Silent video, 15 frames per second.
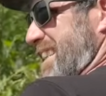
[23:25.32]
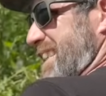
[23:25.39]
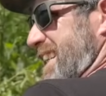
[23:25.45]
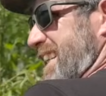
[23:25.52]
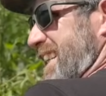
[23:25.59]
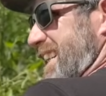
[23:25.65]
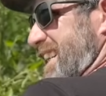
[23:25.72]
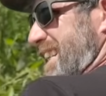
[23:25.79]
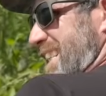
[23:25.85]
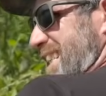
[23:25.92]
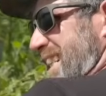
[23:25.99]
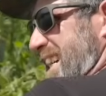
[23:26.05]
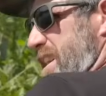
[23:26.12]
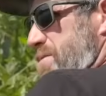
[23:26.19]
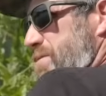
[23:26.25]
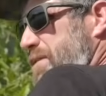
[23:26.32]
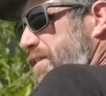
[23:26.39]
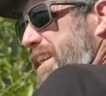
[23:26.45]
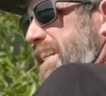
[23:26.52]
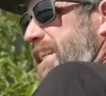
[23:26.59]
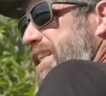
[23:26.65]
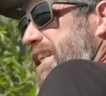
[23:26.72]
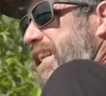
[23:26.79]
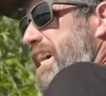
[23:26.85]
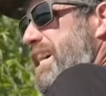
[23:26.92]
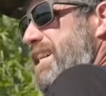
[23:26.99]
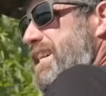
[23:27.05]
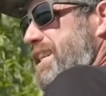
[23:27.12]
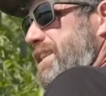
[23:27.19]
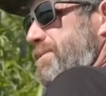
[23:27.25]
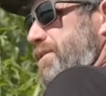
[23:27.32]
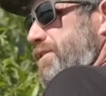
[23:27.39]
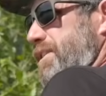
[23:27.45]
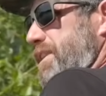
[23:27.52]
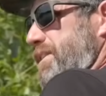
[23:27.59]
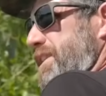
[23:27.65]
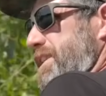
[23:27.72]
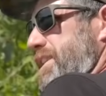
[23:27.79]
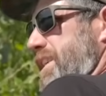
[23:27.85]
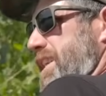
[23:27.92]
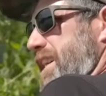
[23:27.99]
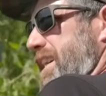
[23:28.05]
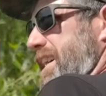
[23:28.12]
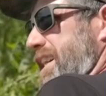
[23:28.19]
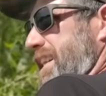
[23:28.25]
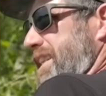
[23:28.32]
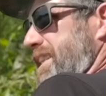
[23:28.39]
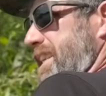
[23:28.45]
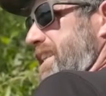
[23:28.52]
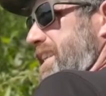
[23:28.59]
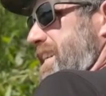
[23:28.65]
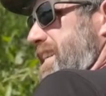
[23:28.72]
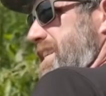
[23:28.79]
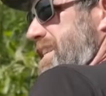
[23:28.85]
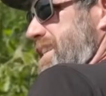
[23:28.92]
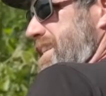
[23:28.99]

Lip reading: get it hopefully in the net and we'll show you, and then